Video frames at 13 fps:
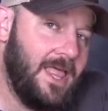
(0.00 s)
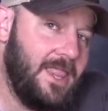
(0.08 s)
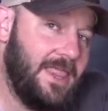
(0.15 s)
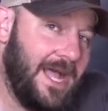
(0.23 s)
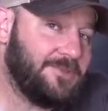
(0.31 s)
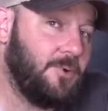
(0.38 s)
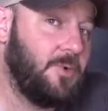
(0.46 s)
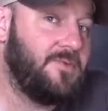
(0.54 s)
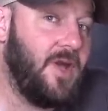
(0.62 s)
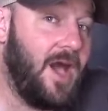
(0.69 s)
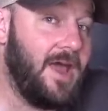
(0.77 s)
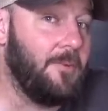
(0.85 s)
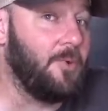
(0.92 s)
That's what we've
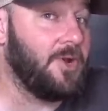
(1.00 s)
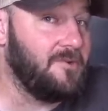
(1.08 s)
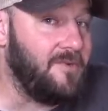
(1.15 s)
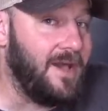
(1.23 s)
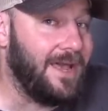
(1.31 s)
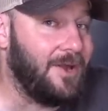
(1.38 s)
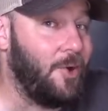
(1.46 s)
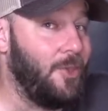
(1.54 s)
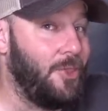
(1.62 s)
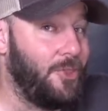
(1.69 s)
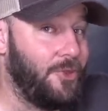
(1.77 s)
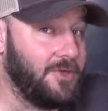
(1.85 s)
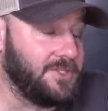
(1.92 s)
got, and we're going to find out on
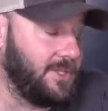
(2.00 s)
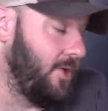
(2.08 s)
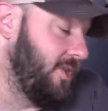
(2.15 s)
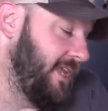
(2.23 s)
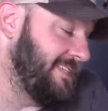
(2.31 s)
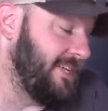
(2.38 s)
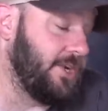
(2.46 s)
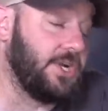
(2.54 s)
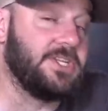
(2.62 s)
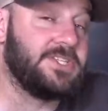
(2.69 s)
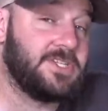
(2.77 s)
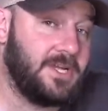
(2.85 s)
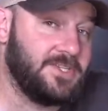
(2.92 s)
Thursday, or at least they're going to
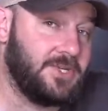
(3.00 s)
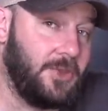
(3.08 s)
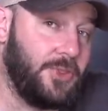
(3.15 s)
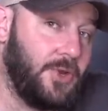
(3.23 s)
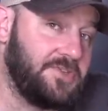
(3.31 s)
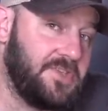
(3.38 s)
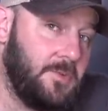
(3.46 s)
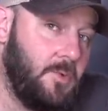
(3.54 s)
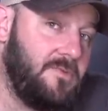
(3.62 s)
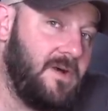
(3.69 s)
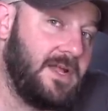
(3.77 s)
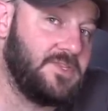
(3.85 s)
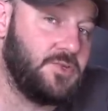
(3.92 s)
discuss it on Thursday, and we'll
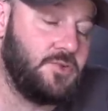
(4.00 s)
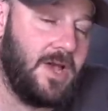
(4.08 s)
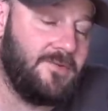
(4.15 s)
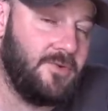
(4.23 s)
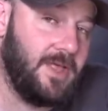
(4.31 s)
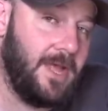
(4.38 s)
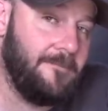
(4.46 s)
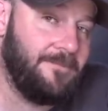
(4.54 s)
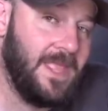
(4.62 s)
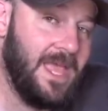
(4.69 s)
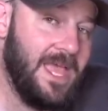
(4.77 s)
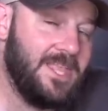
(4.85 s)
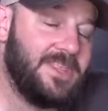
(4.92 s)
find soon after that.
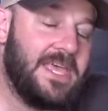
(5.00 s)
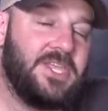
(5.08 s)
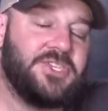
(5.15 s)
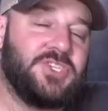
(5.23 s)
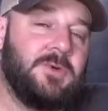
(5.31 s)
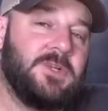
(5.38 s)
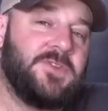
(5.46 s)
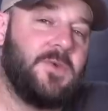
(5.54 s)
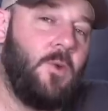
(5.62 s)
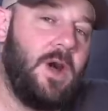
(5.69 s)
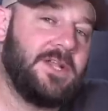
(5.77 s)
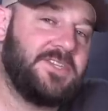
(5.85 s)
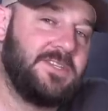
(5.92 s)
Thank you so much for
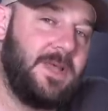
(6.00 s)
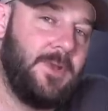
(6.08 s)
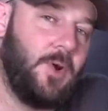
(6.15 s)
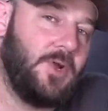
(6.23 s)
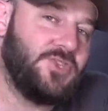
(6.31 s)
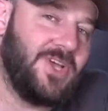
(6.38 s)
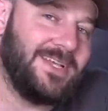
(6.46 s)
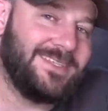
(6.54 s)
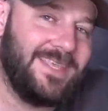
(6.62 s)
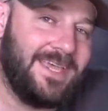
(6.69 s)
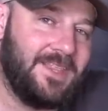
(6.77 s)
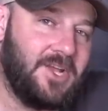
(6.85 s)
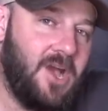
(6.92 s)
watching. Let me know what you guys
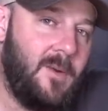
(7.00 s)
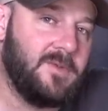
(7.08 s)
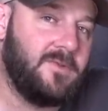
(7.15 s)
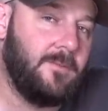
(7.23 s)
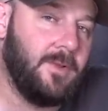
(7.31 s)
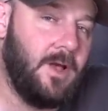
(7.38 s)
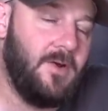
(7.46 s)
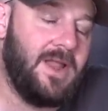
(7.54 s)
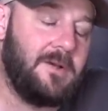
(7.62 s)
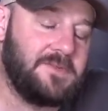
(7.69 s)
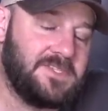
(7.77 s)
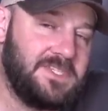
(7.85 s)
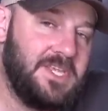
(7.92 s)
think in the comments below, and I
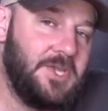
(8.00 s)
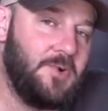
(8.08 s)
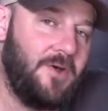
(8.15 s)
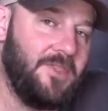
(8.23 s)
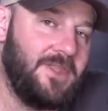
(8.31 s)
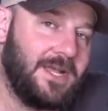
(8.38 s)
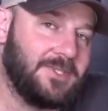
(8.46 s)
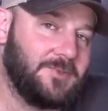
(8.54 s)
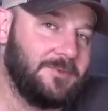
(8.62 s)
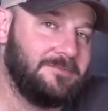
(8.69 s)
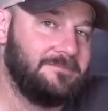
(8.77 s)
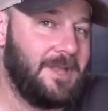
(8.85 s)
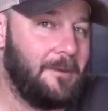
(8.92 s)
will see you on the next one.
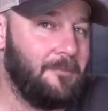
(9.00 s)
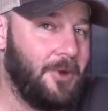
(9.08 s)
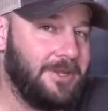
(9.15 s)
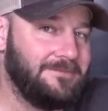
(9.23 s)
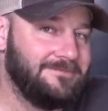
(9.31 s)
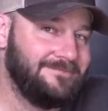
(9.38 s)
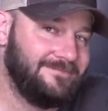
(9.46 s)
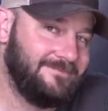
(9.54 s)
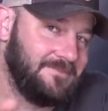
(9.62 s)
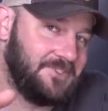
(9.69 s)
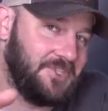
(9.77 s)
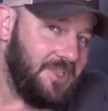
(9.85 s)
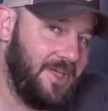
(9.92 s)
I'm Braden.
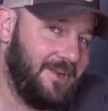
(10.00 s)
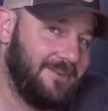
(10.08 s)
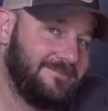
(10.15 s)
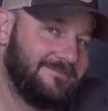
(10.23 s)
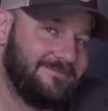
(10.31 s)
See you later.